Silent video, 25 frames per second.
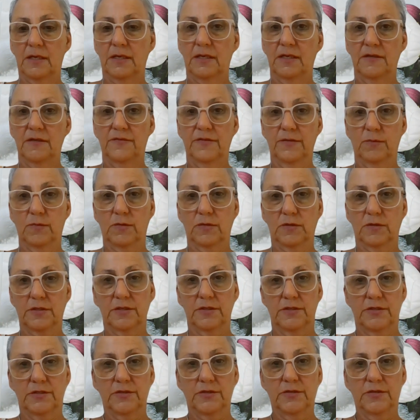And if you
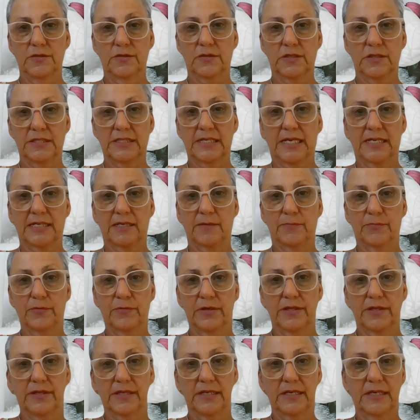wanted to, you could take a
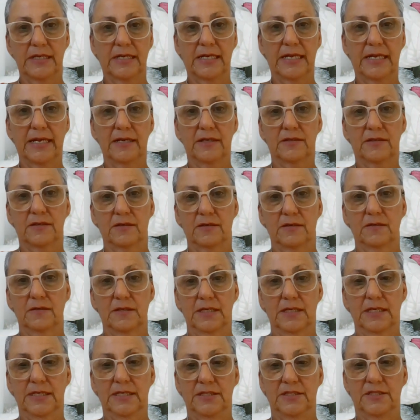breath in and out
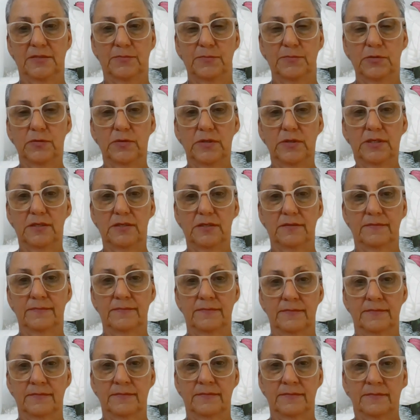on each point.
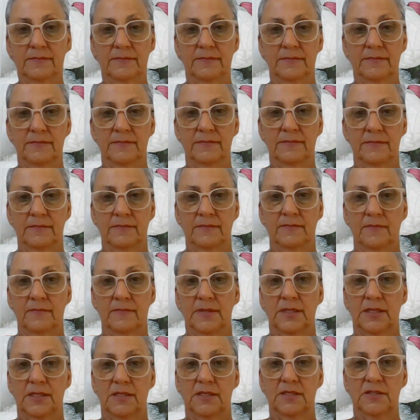
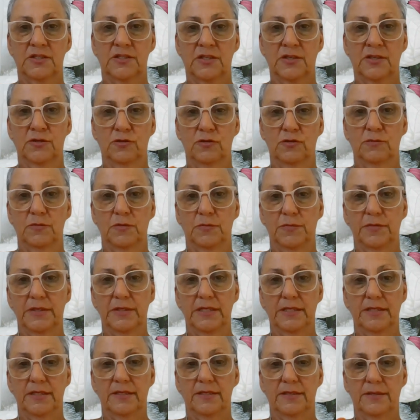Just a normal
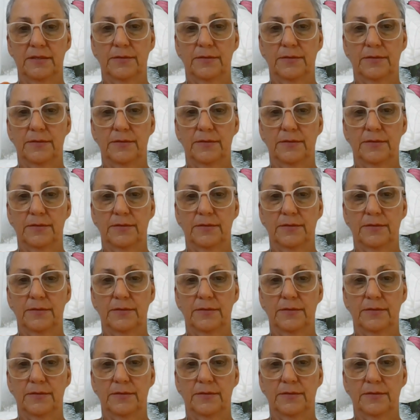breath.